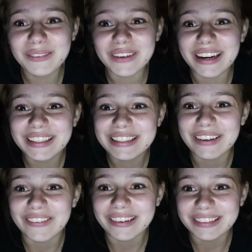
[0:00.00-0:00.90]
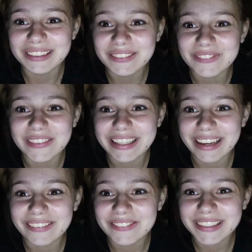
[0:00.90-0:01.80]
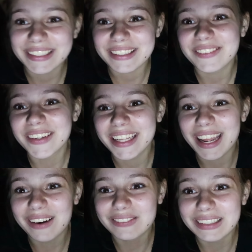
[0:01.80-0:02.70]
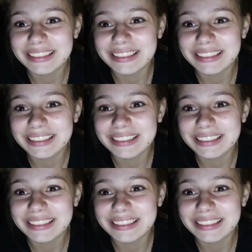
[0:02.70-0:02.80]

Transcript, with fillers: I'm trying so hard not to freak out because I'm on camera.